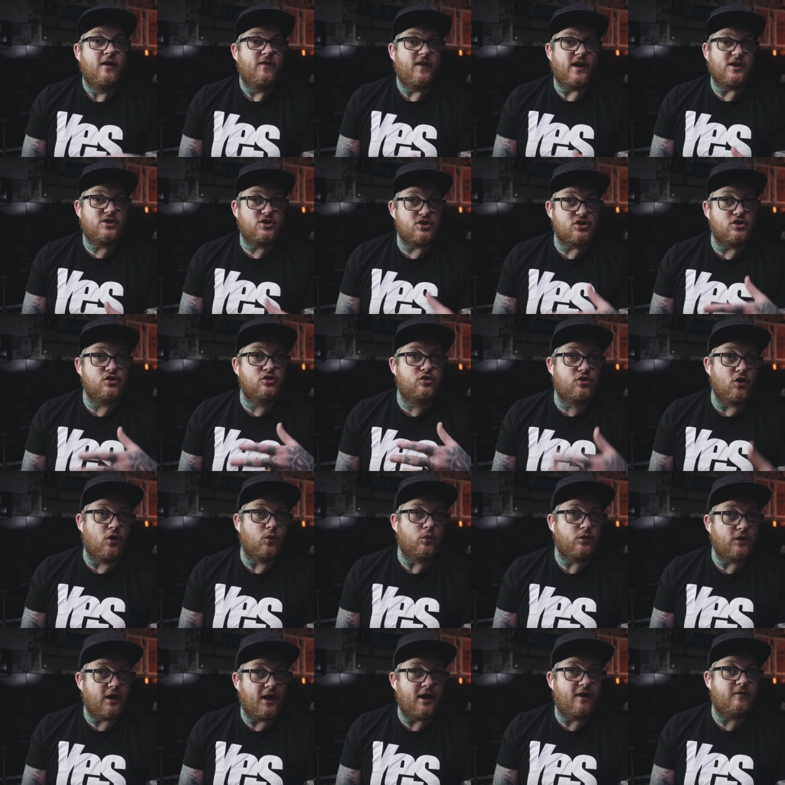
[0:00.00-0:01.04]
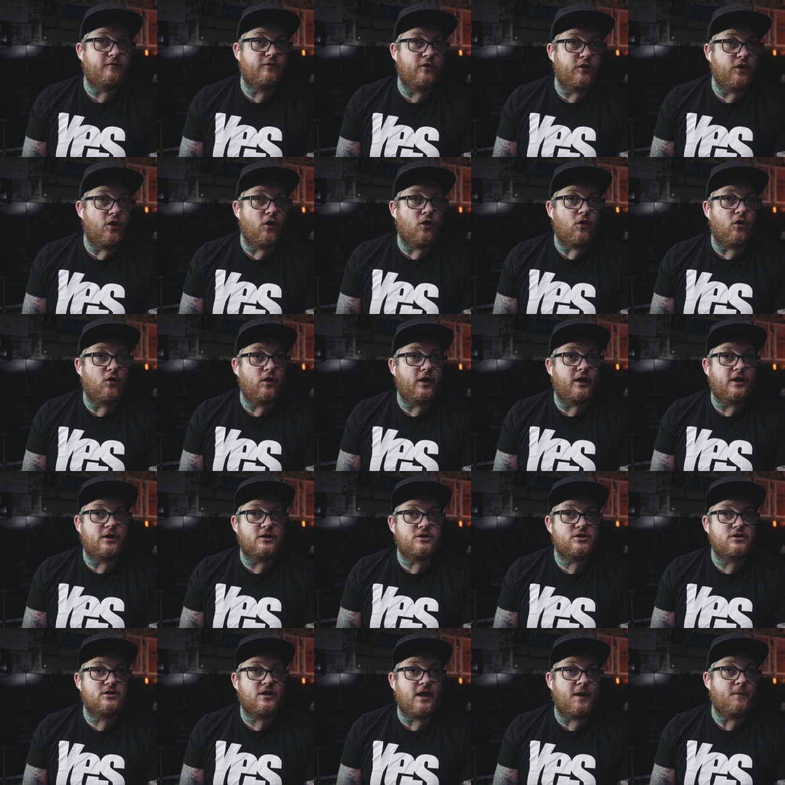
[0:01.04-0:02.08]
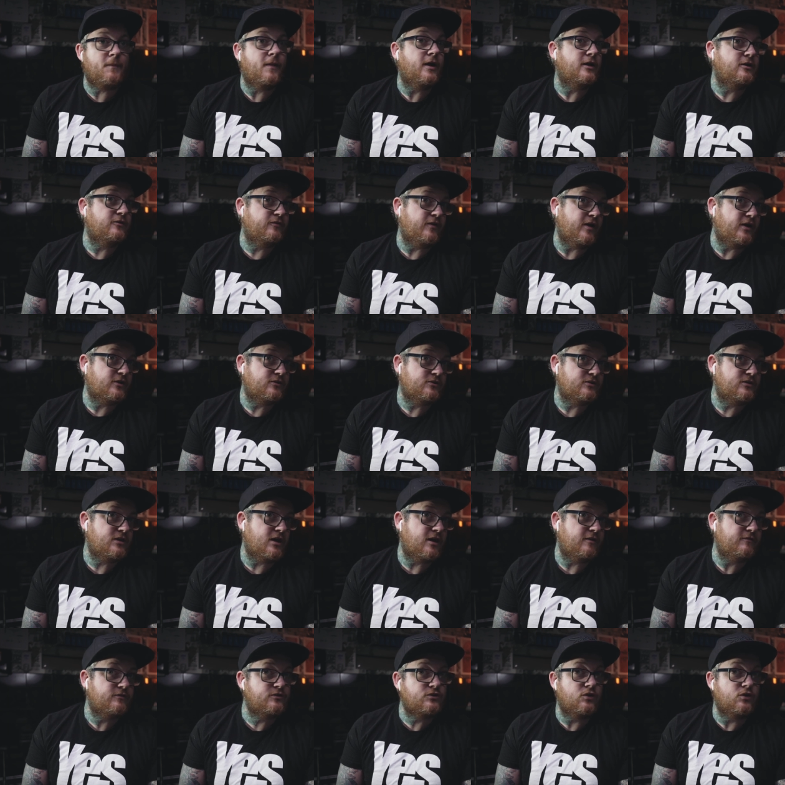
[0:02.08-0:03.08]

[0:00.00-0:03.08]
that just don't have the knowledge that manufacturers have.